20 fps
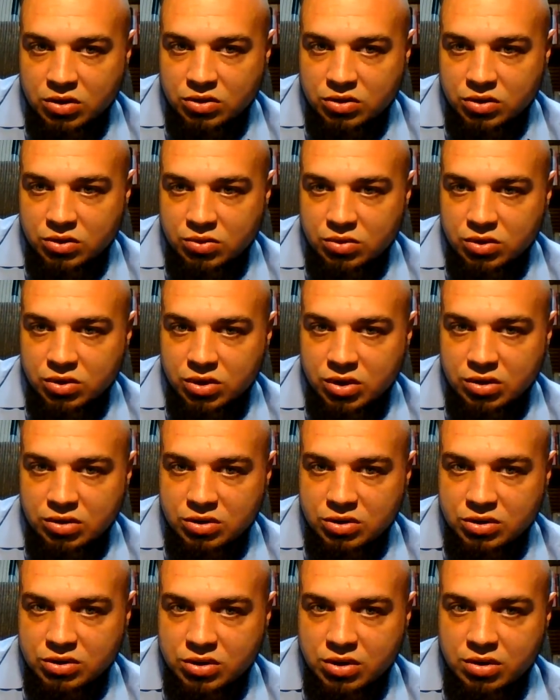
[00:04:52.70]
So we're not
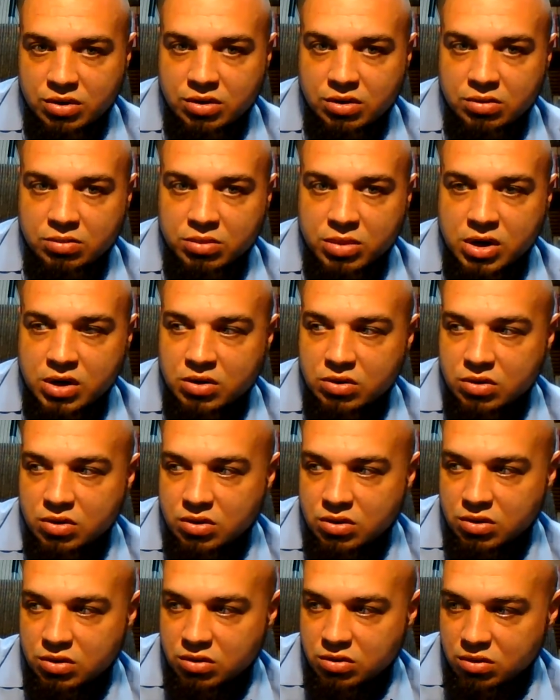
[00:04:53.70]
just talking about
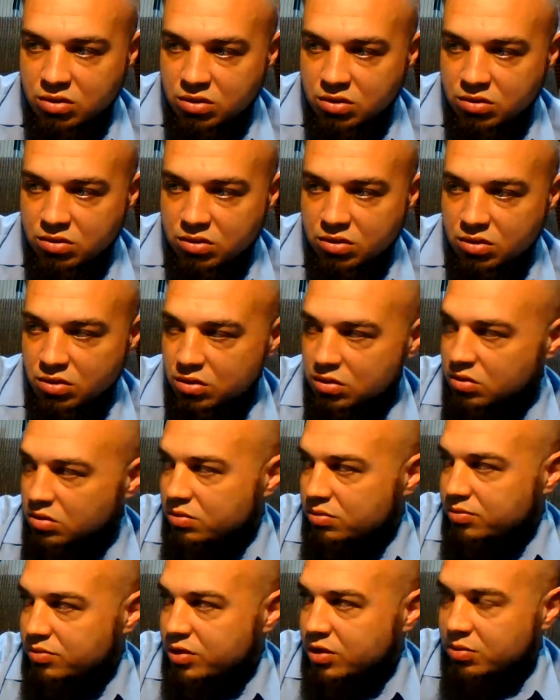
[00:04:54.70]
a uh, a uh,
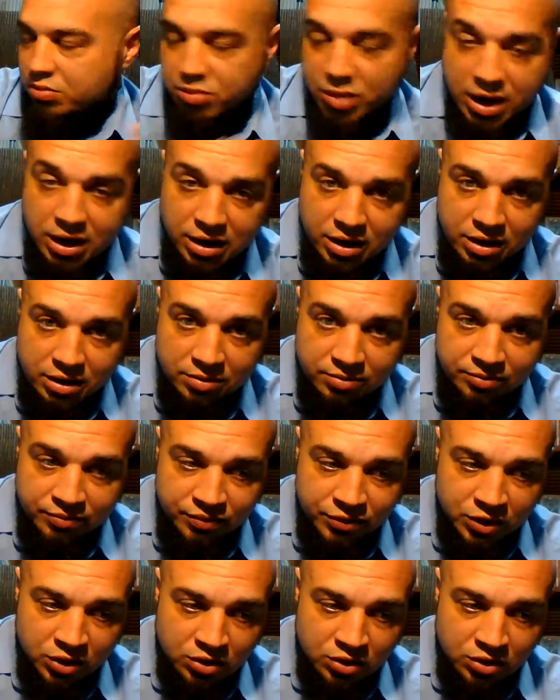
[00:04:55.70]
a man